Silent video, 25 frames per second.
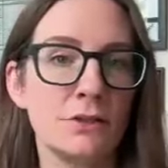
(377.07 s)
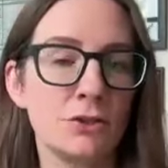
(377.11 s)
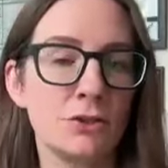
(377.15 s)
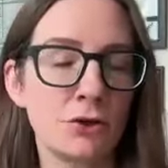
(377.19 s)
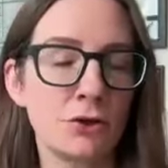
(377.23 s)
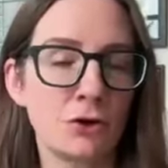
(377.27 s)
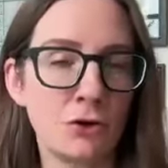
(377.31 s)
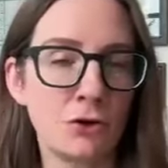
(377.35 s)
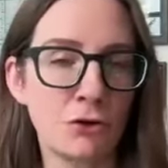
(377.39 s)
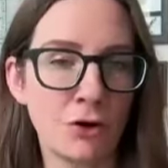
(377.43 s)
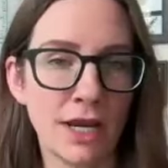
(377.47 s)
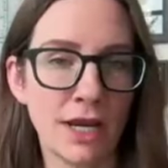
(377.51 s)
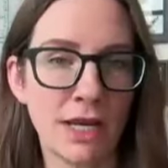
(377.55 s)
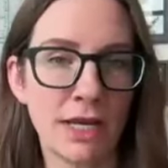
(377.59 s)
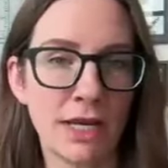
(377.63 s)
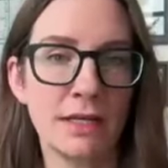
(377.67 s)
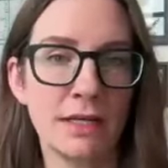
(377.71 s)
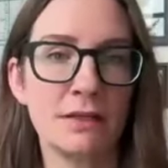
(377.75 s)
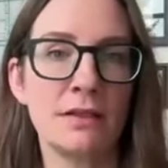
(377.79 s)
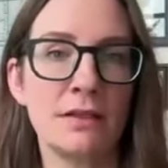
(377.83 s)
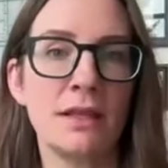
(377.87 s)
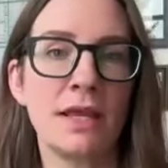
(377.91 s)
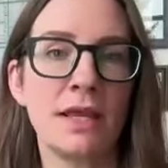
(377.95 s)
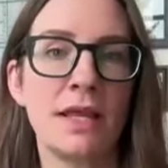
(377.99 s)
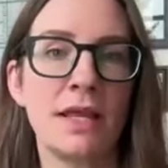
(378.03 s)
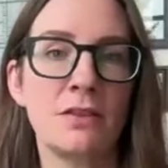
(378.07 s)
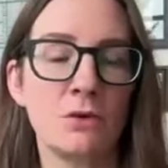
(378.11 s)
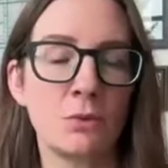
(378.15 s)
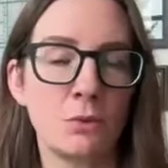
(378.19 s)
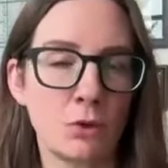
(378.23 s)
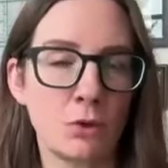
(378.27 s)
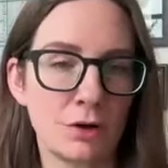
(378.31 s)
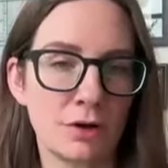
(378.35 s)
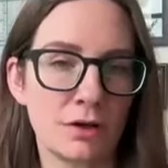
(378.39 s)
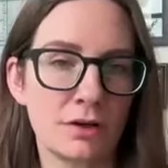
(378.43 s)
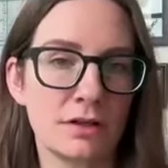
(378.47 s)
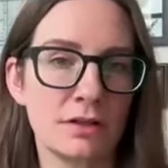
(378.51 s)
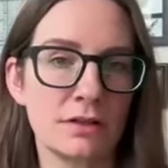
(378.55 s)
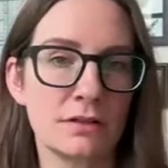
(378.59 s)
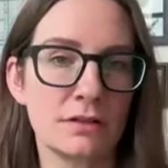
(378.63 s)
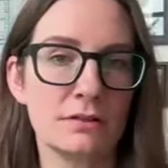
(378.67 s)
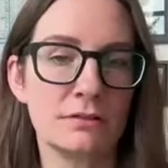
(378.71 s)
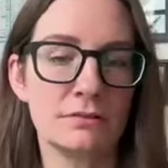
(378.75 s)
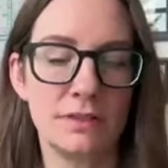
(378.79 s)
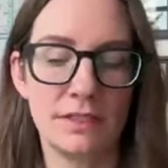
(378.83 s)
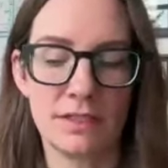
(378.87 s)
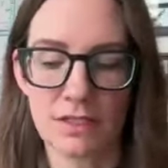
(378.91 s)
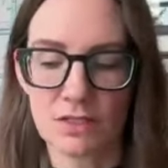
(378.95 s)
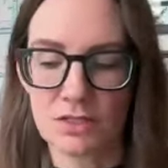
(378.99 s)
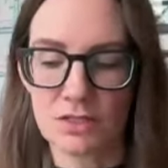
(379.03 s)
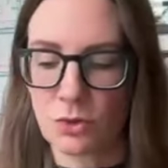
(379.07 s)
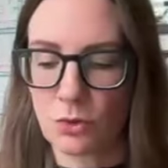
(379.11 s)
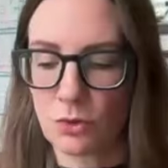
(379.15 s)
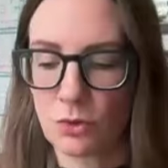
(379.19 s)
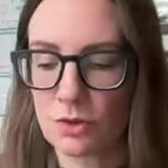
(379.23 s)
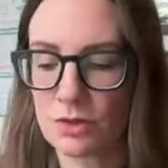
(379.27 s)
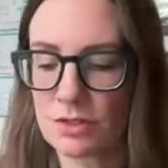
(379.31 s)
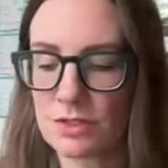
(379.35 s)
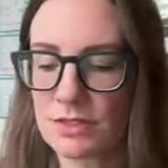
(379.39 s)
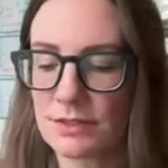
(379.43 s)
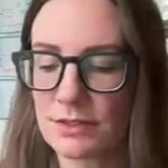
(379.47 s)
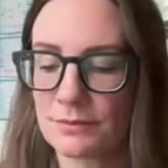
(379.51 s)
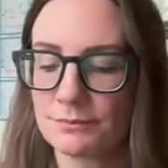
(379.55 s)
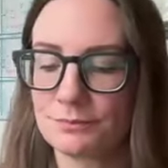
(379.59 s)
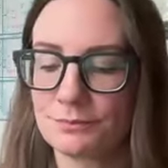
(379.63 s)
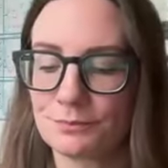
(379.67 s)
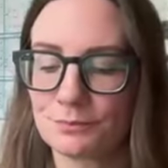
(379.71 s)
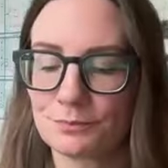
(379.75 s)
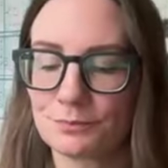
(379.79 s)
your grade and the work in this course.